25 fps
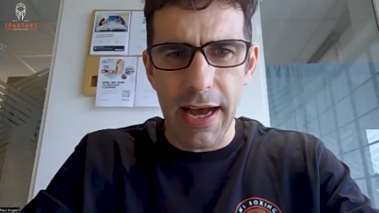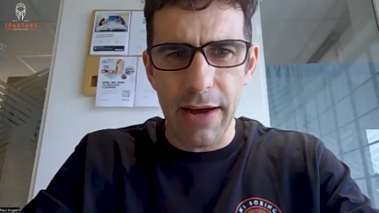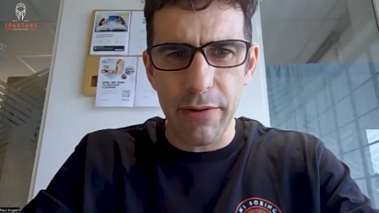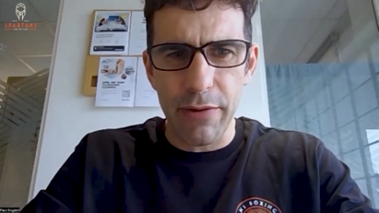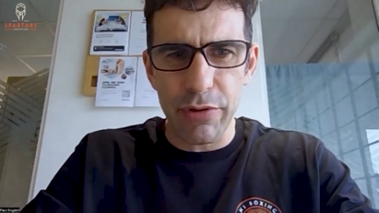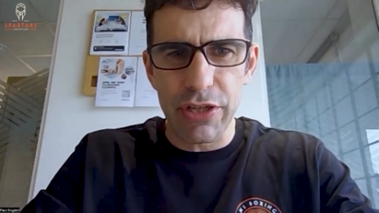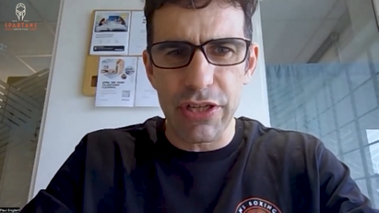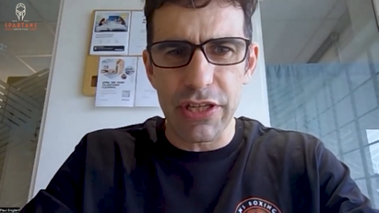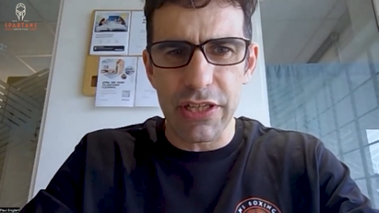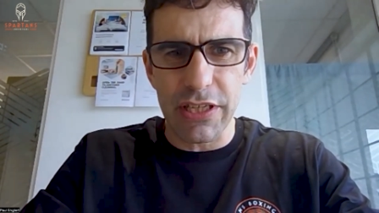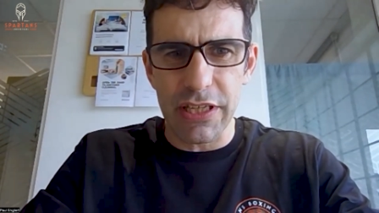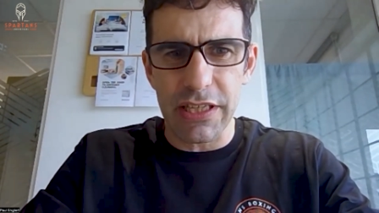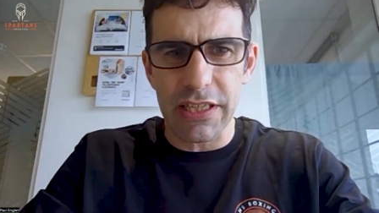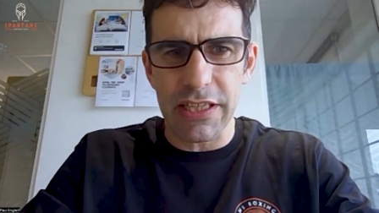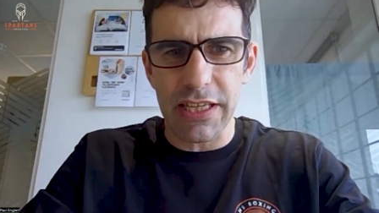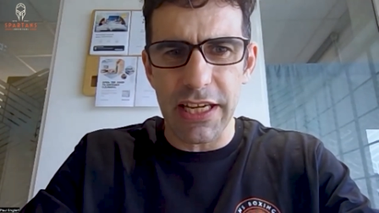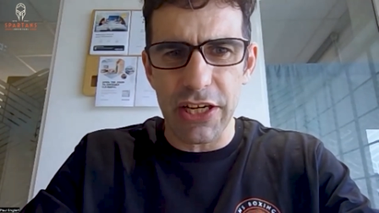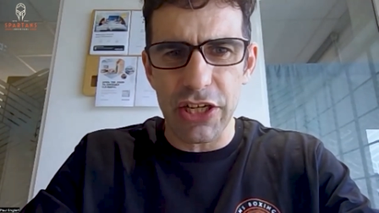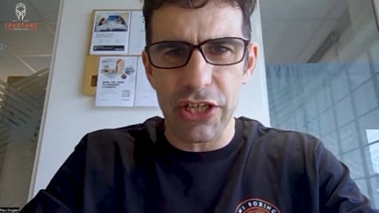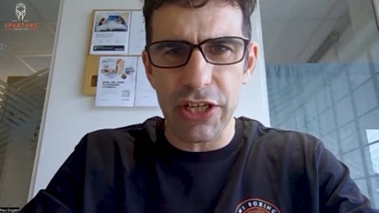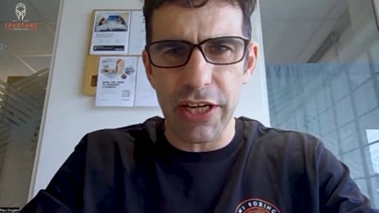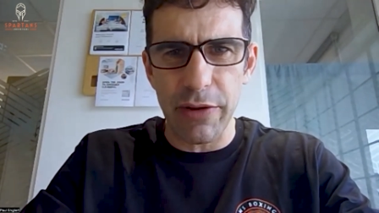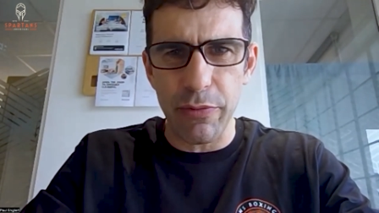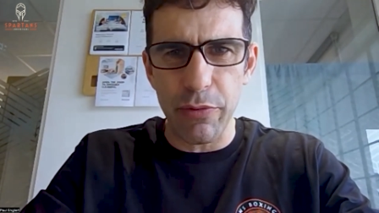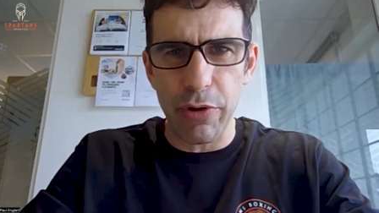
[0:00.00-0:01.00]
which is
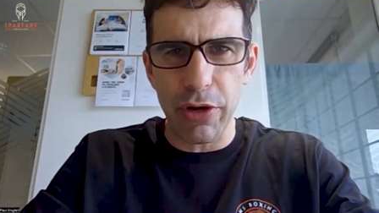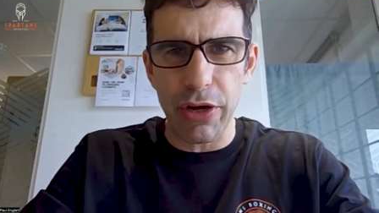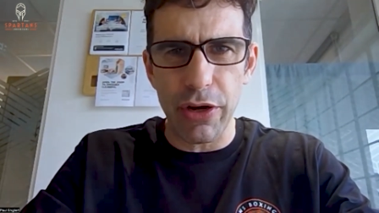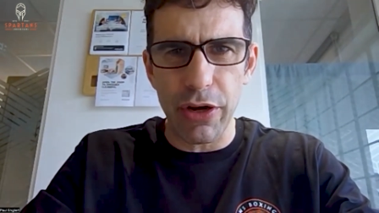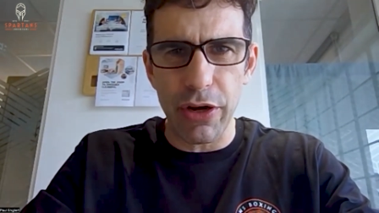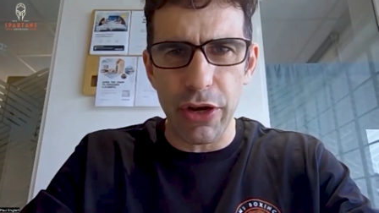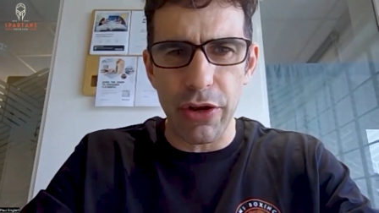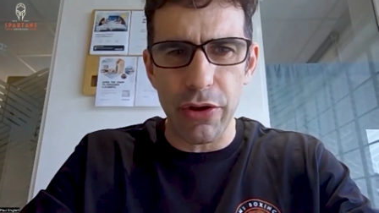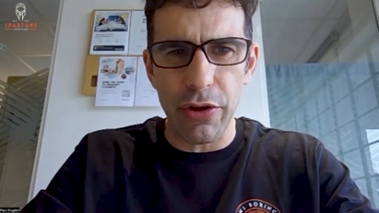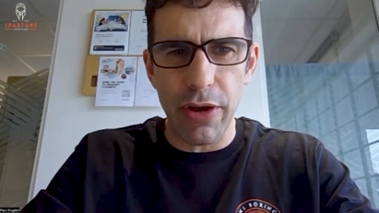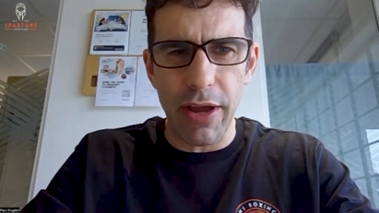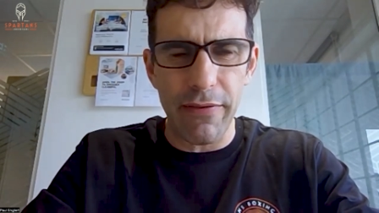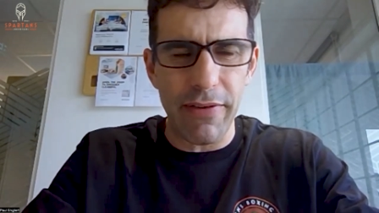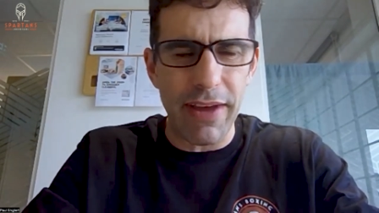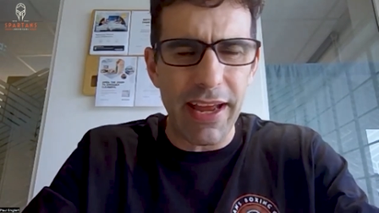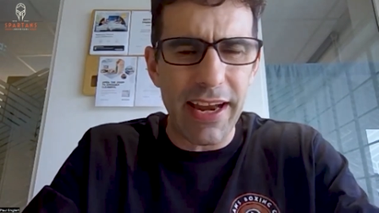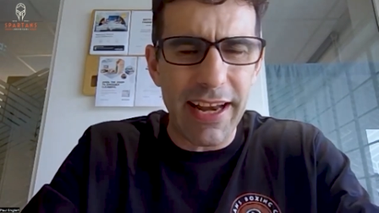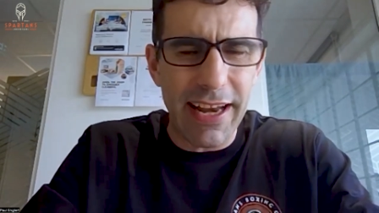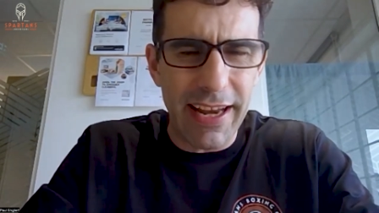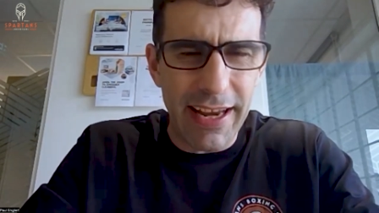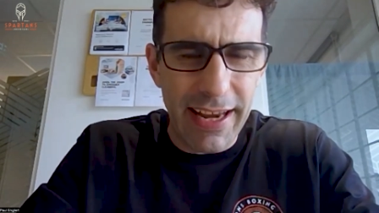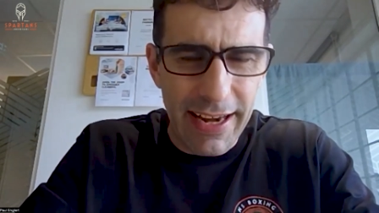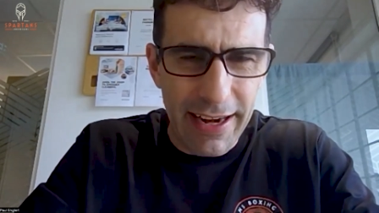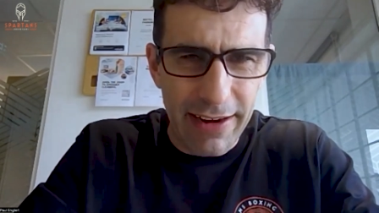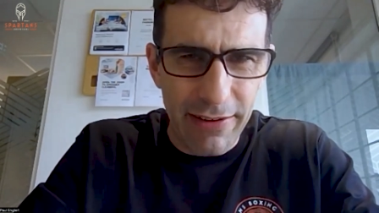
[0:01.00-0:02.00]
essentially what you have. And
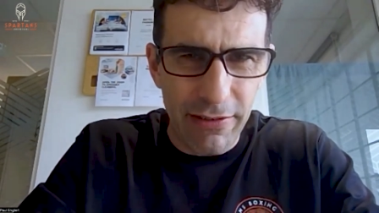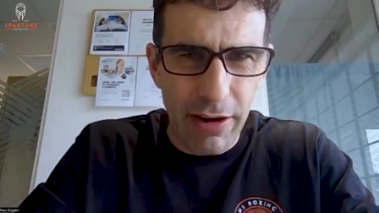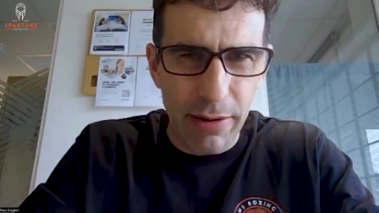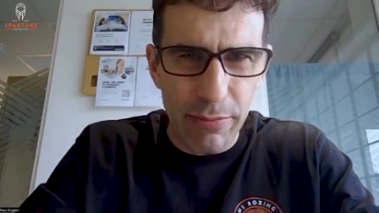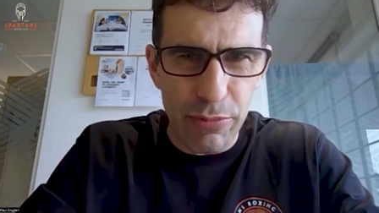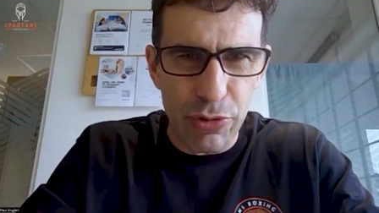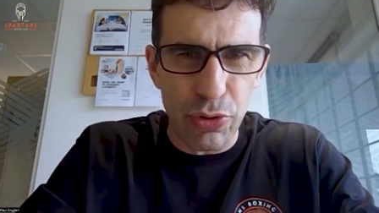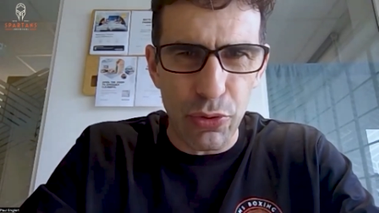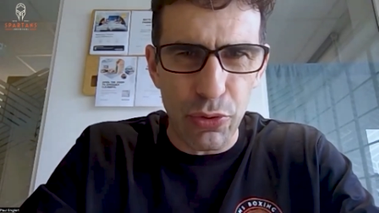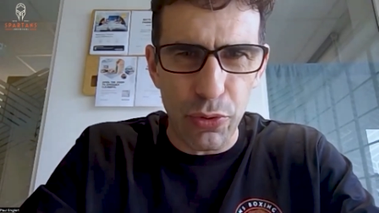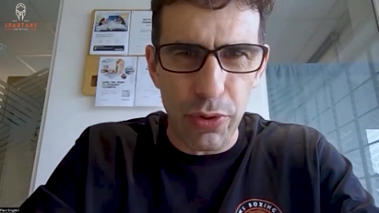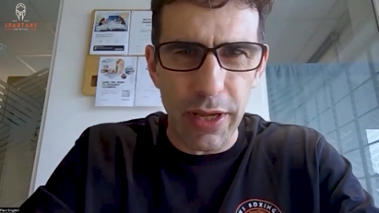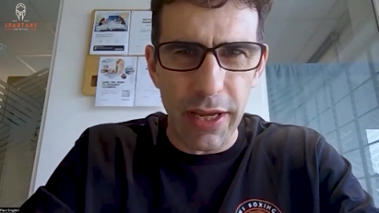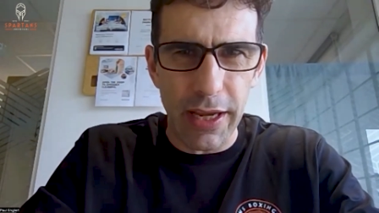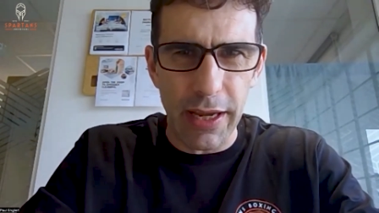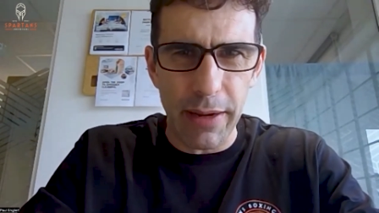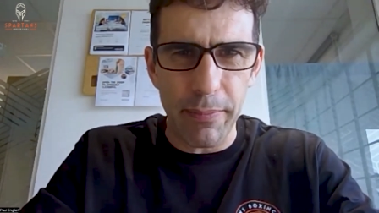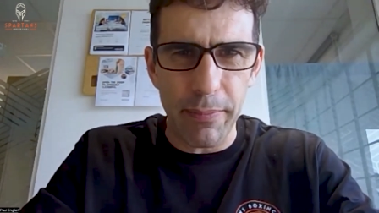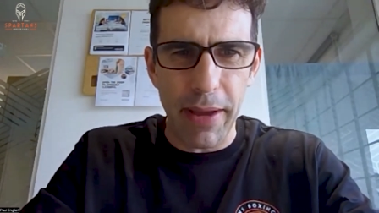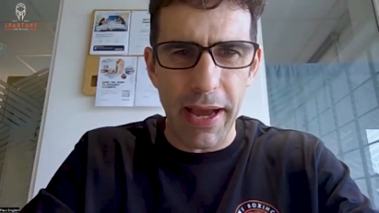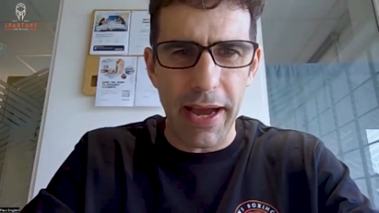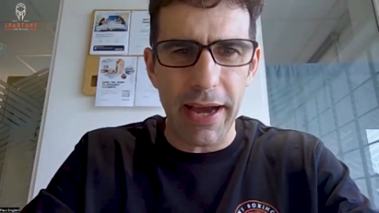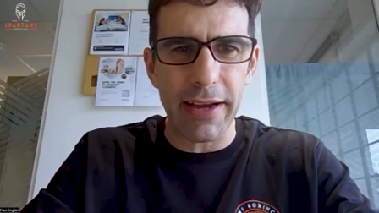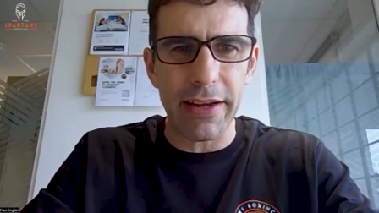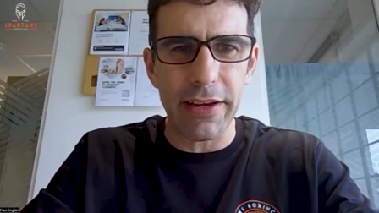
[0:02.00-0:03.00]
here I'm talking
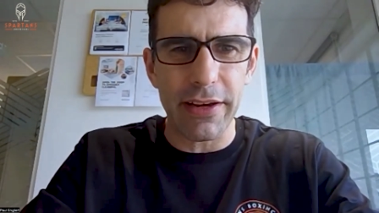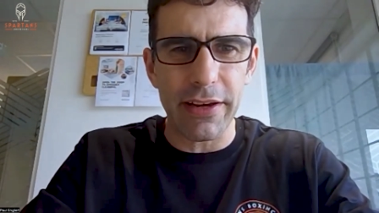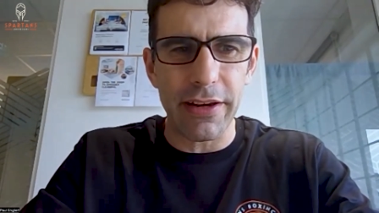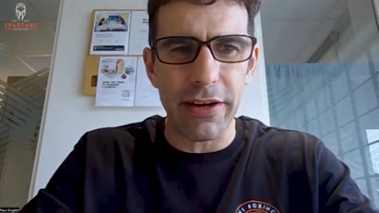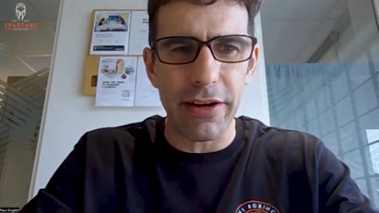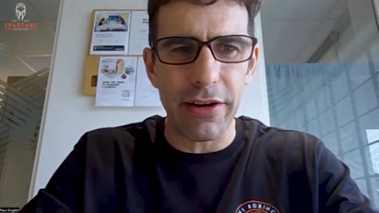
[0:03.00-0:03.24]
about,